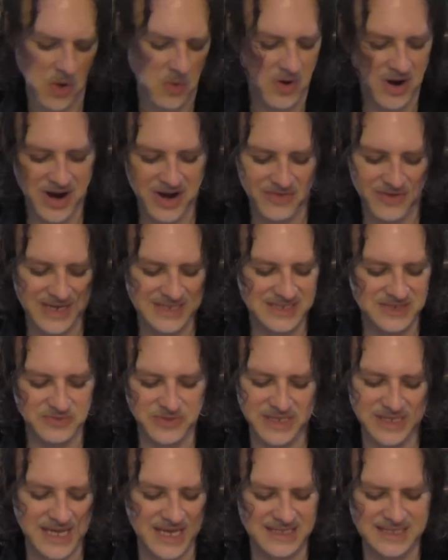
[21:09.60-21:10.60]
Don't worry. Rest and
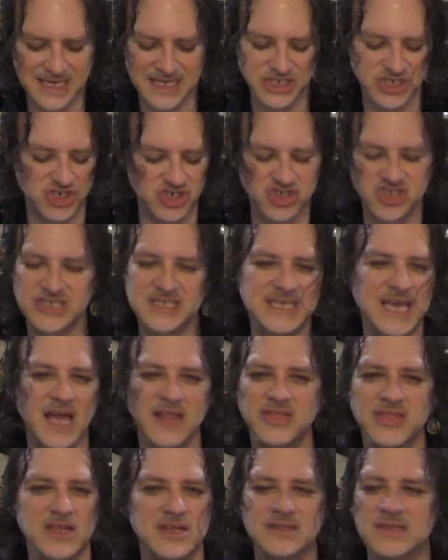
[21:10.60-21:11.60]
relaxation. Just
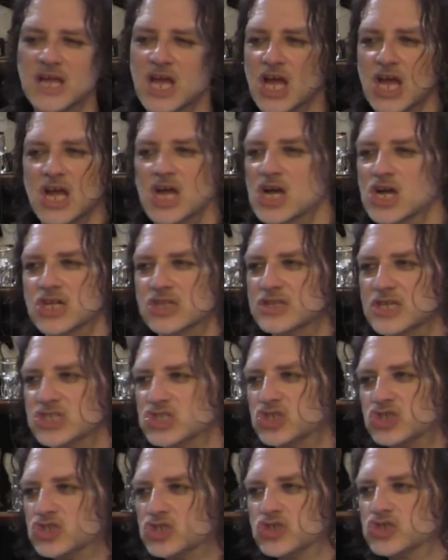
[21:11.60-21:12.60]
get the
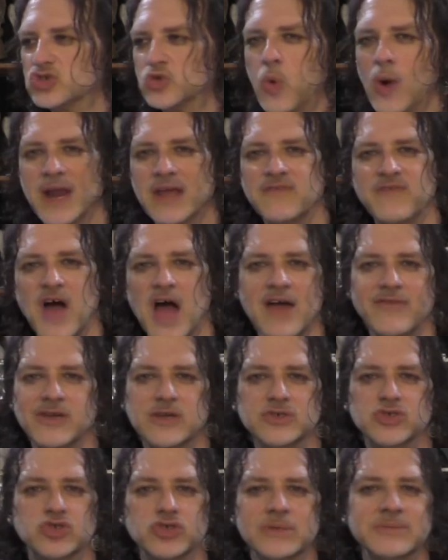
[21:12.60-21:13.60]
the 25
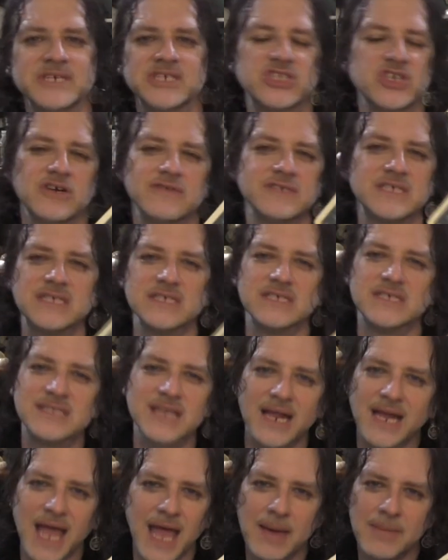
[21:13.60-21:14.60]
new streaming services
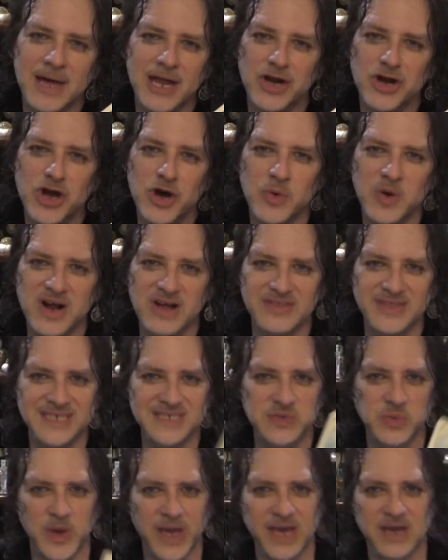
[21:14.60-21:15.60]
that came out of nowhere
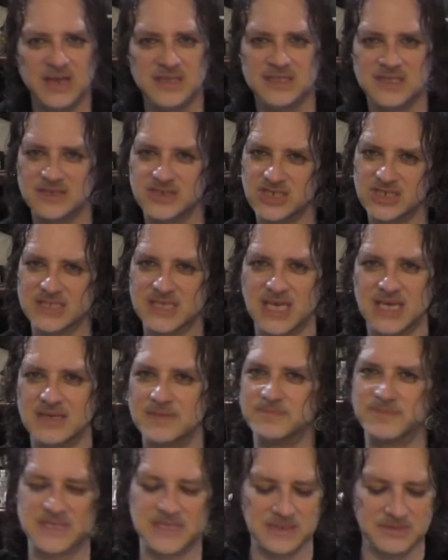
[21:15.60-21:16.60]
this week because they just
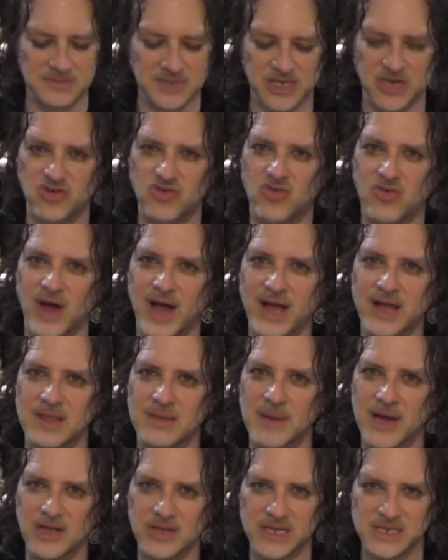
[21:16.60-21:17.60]
keep seem to be cranking
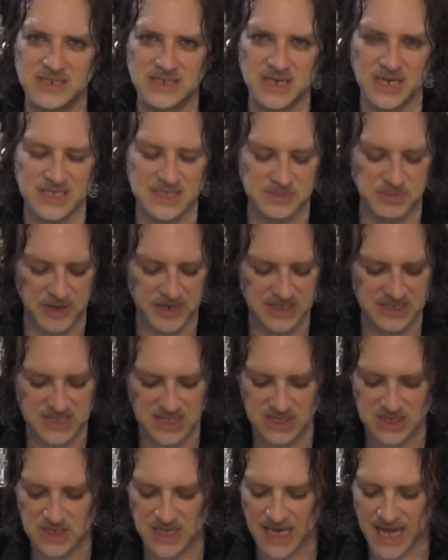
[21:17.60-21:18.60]
them out like dust bunnies
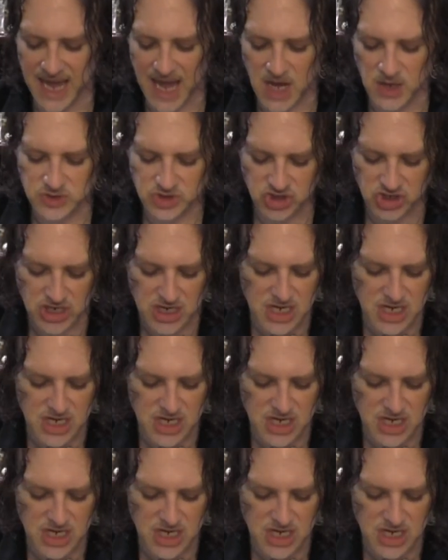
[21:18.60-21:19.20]
under a couch.